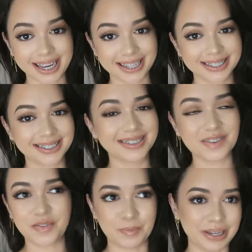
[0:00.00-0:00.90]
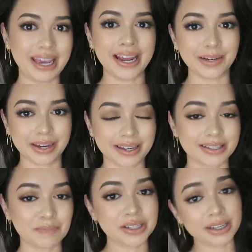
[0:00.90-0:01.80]
day for me anyway,
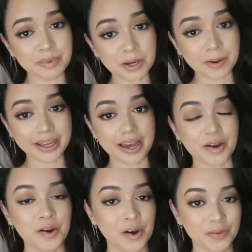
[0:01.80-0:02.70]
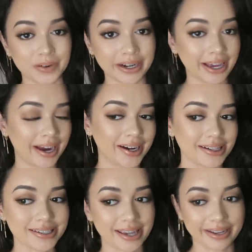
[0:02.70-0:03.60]
because I'm just going to be going out, running
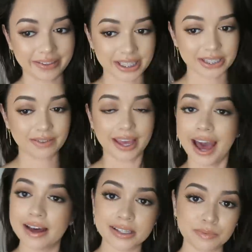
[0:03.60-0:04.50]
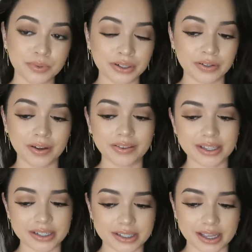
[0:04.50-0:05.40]
errands, getting things for the house and whatnot.
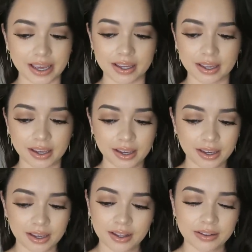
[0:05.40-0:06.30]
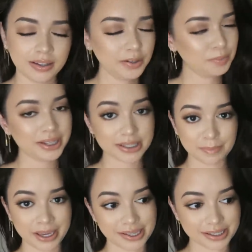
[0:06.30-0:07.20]
There's just like little bits
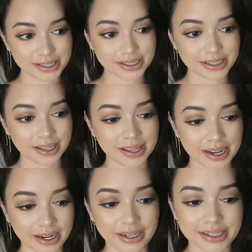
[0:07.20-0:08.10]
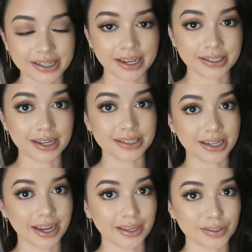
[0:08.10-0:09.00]
and pieces that I need to get done
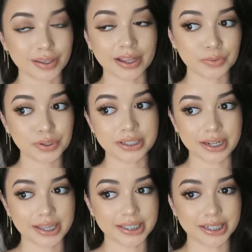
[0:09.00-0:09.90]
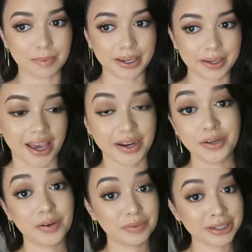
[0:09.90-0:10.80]
today. So that's what today is going to be. And I
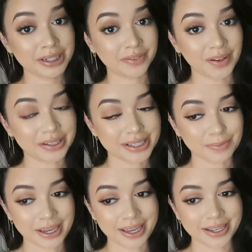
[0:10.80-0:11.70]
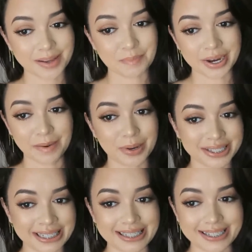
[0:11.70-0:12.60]
knew I wanted to vlog this week, but I
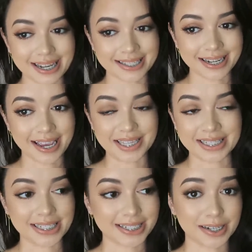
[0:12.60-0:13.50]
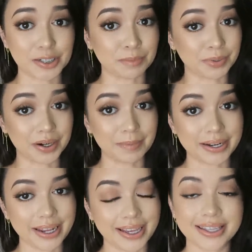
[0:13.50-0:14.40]
wasn't going to start today. I was going to start tomorrow on
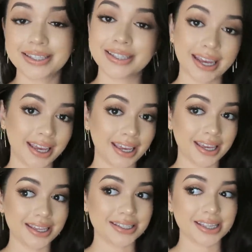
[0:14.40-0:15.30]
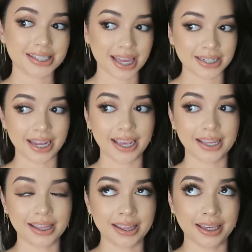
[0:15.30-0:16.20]
Monday because today is
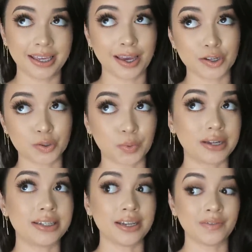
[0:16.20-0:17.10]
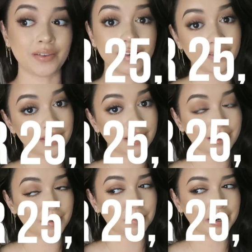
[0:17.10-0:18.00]
Sunday the 25th.
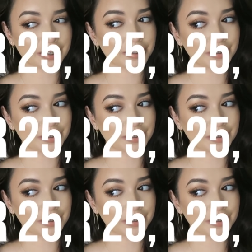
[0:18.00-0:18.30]
I'm pretty